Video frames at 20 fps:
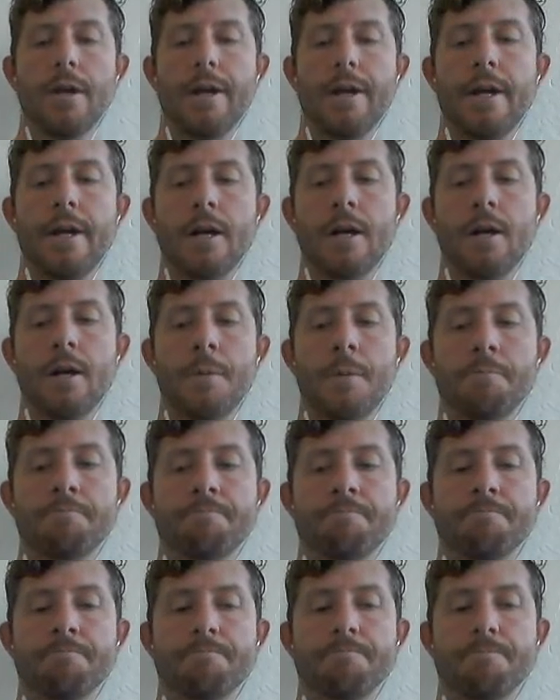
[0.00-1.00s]

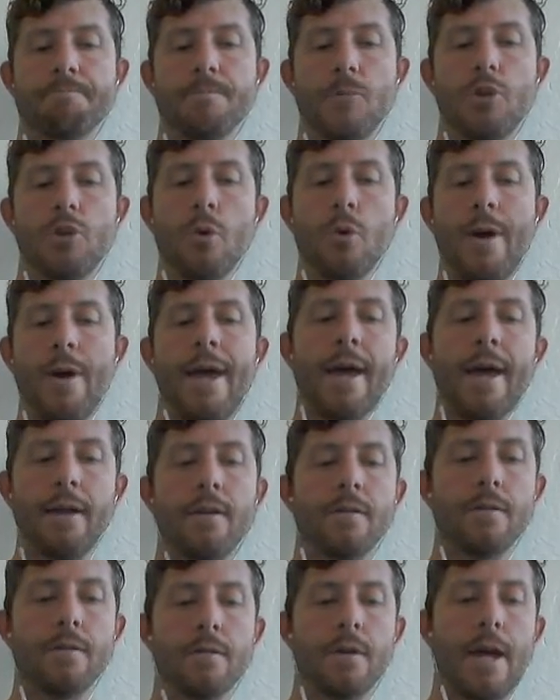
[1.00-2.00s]
to
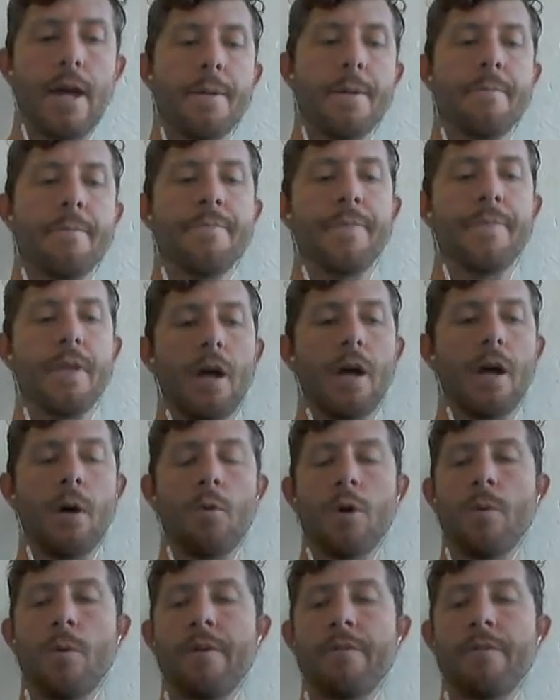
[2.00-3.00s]
hit. Okay, I
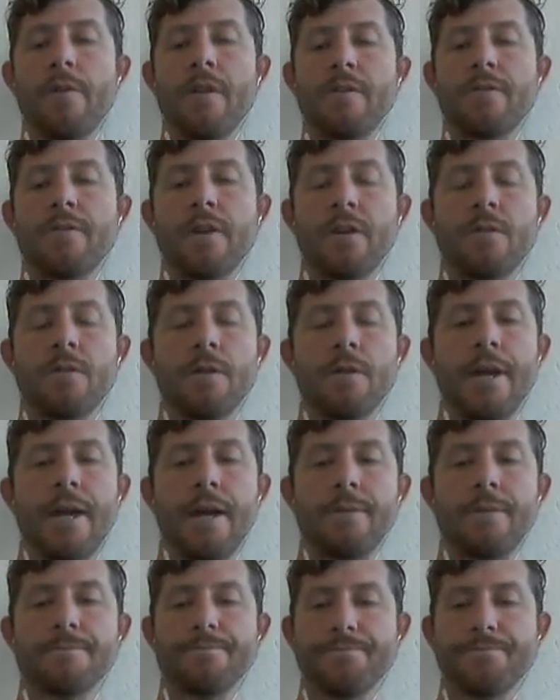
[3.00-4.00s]
want to wait for this signal to
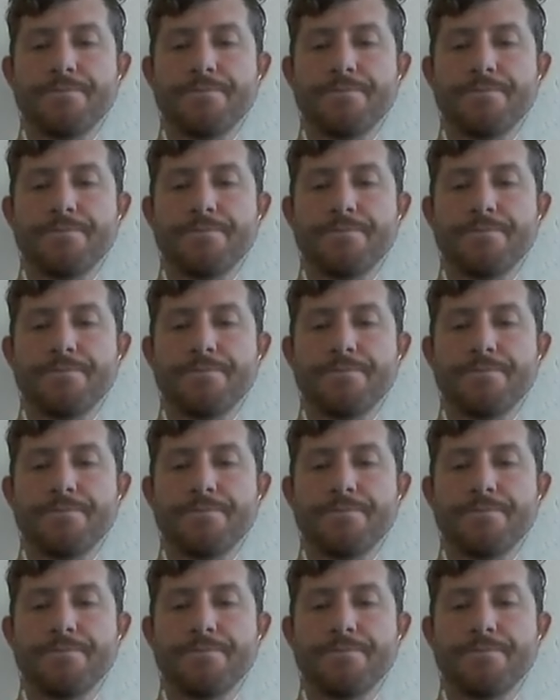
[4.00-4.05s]
hit,